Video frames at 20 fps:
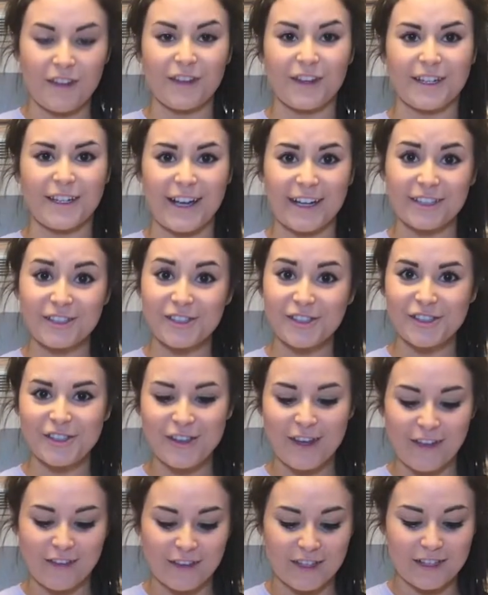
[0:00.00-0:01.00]
The texture
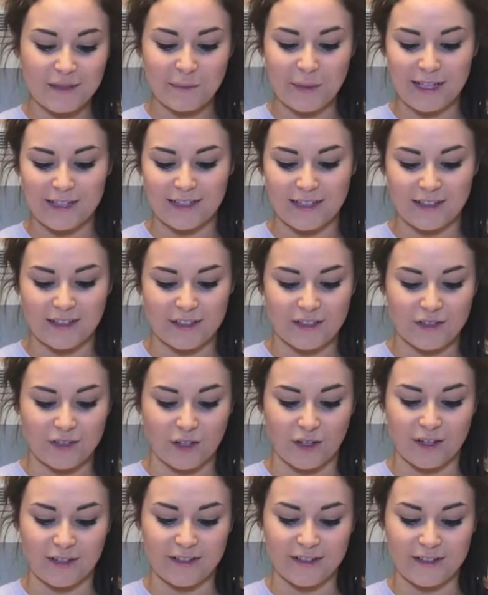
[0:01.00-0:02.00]
that this makes at the
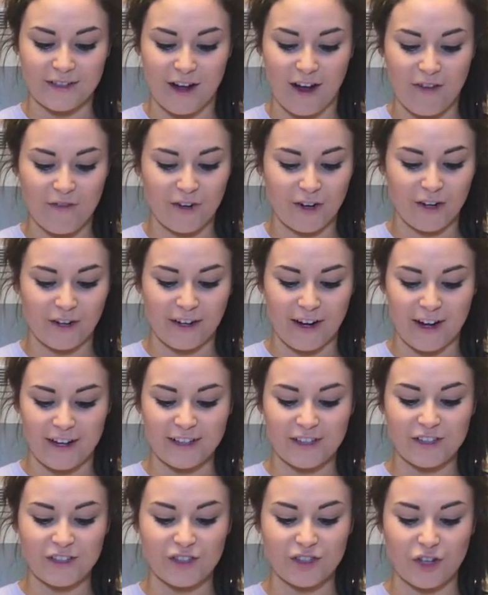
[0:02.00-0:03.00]
start is not very
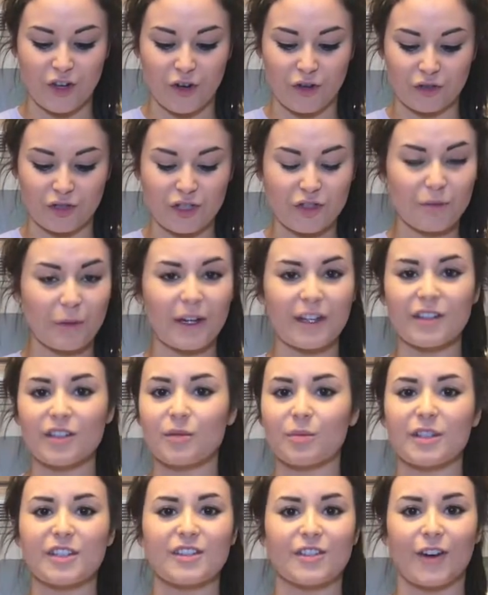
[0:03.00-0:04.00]
nice, so just wait
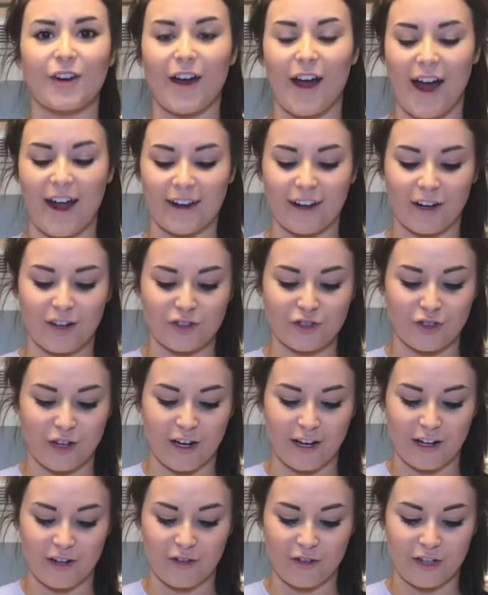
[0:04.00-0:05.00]
until we start adding our dry
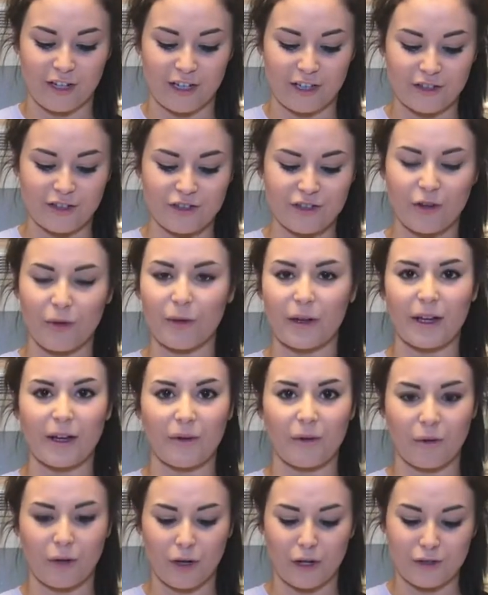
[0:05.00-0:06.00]
ingredients. Don't
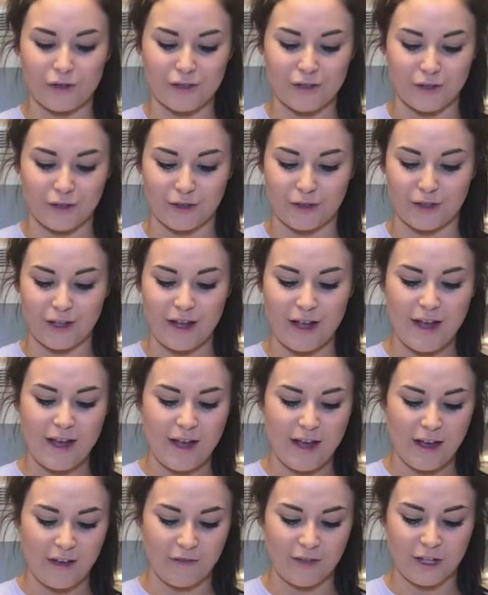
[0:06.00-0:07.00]
get concerned
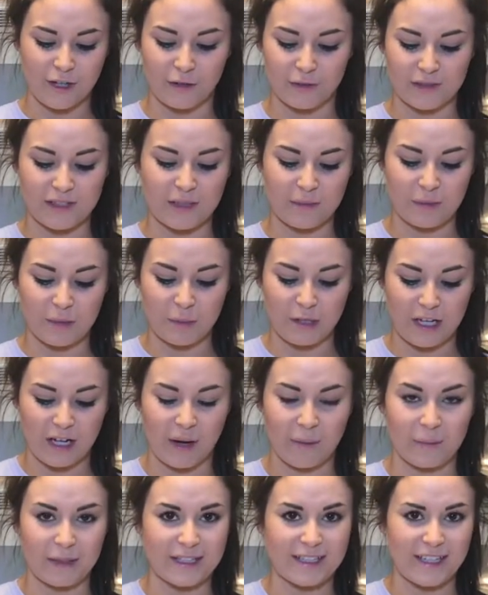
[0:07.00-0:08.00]
if they don't seem to be
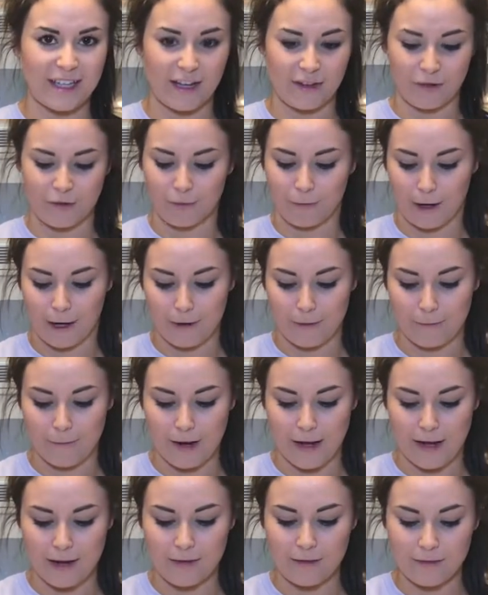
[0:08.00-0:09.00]
coming together right
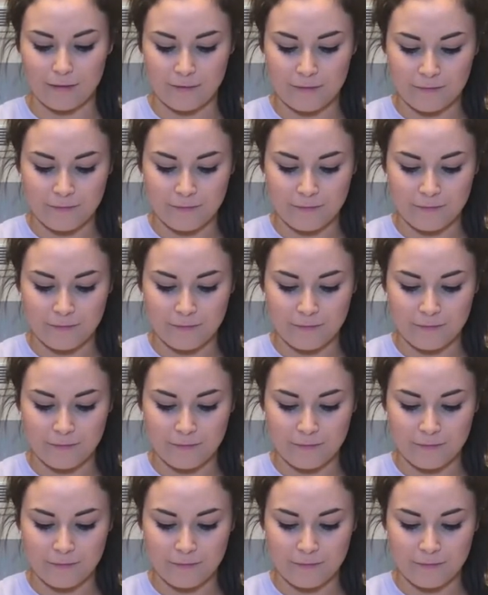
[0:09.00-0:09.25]
away.